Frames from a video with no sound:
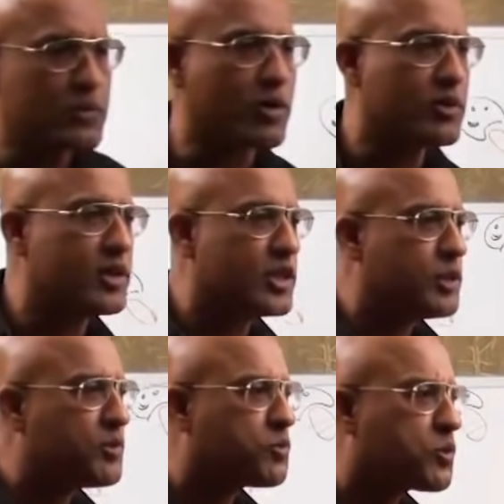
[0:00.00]
Dr.
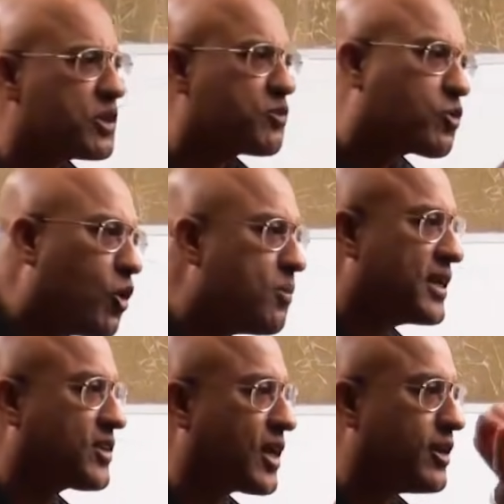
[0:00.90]
Najeeb is putting so
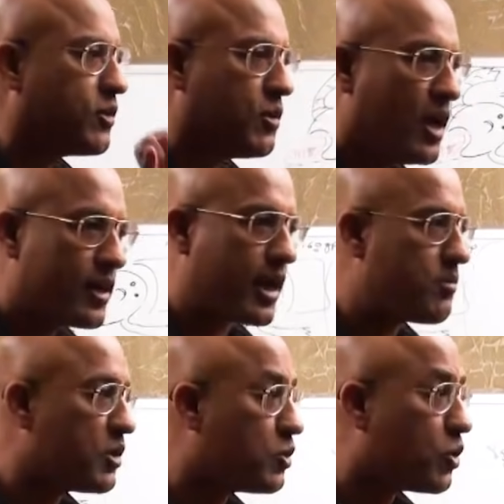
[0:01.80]
much time on time
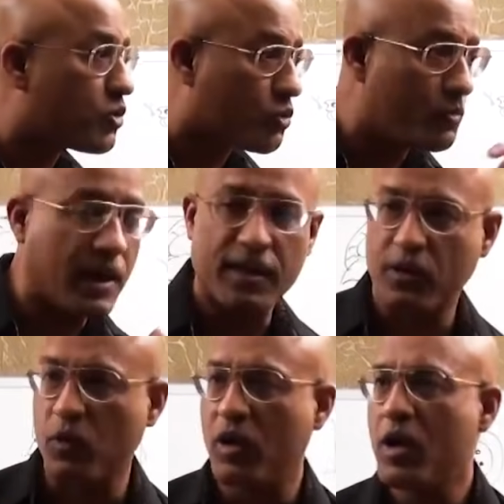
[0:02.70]
on those two
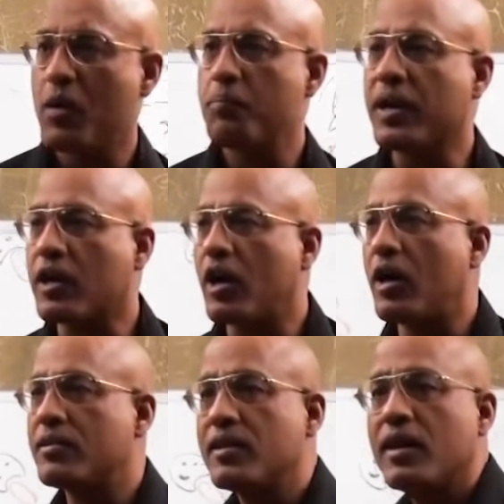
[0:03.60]
molecules because